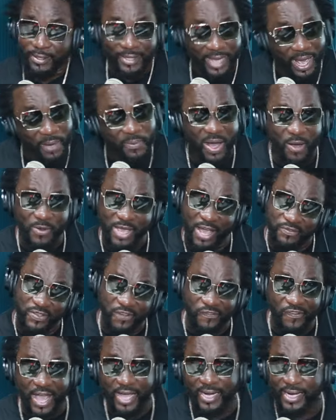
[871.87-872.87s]
Yeah, man, we have
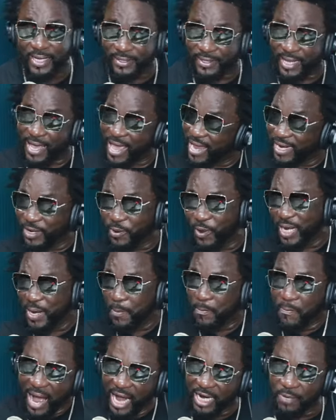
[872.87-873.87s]
to find it. Anyway, the
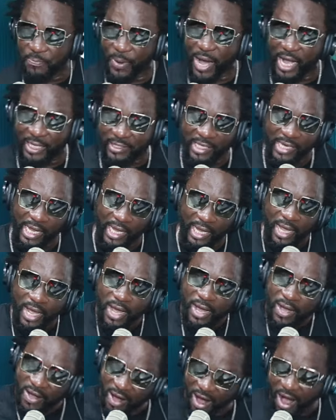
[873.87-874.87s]
mad party day.
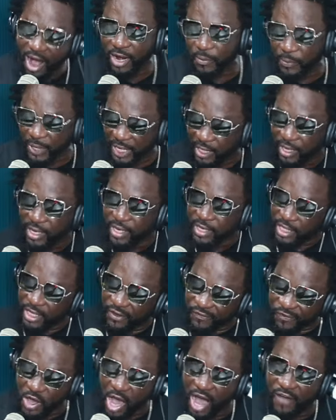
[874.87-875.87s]
Call me
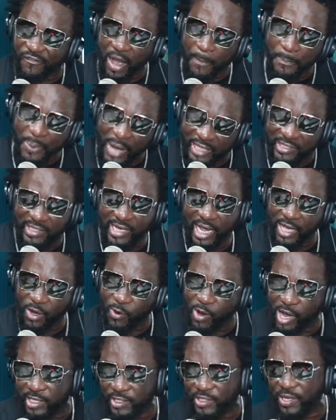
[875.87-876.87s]
if you have a party and you
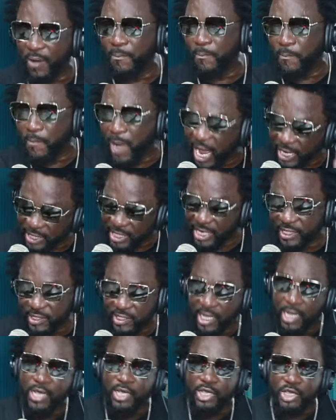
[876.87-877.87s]
want some
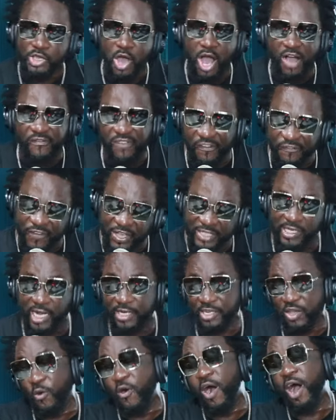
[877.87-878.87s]
madness. You have a fete
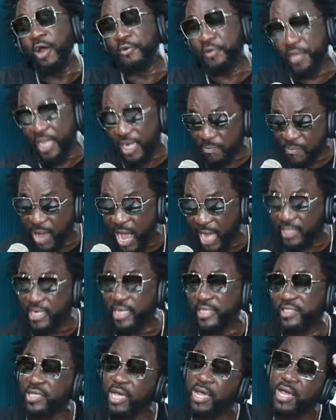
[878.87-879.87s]
and you want real
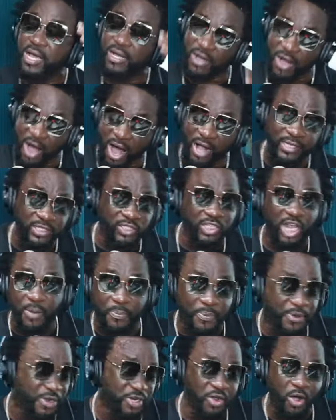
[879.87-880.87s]
madness. Call
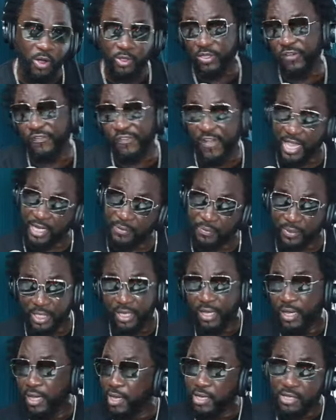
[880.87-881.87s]
Talp, you know to find me.
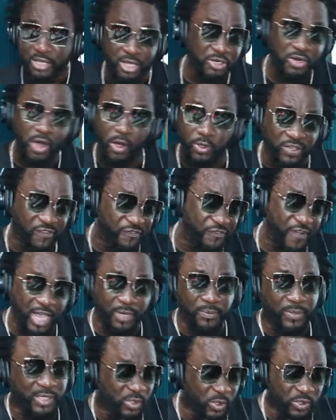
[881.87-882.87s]
You know to
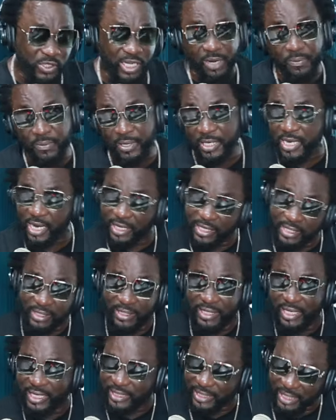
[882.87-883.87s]
find me. Social media these
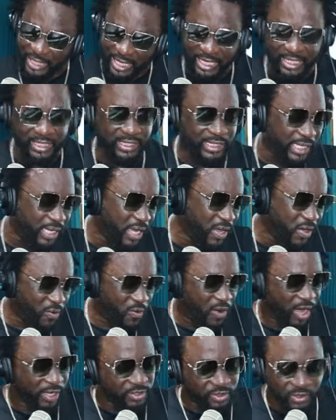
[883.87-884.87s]
days easy.
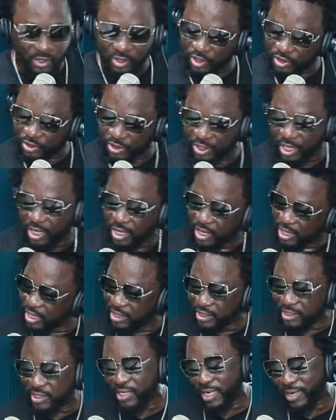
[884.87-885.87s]
One, two, three.
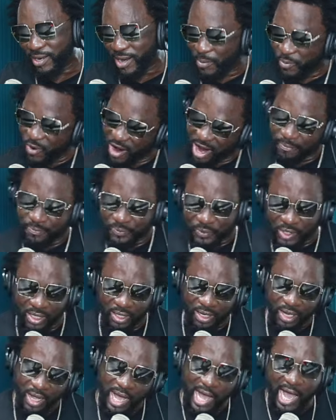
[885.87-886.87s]
Instagram, one,
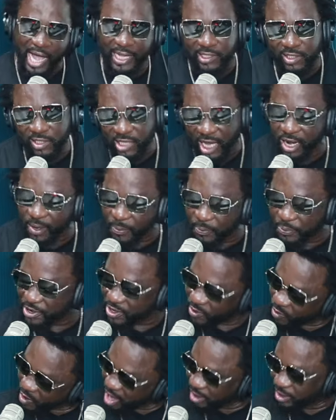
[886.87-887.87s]
two, at
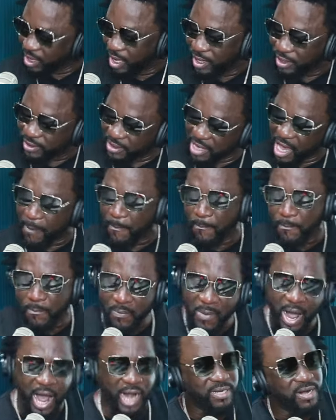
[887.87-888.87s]
Tallpree1. The
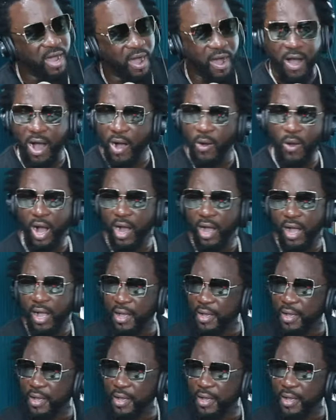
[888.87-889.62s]
mother.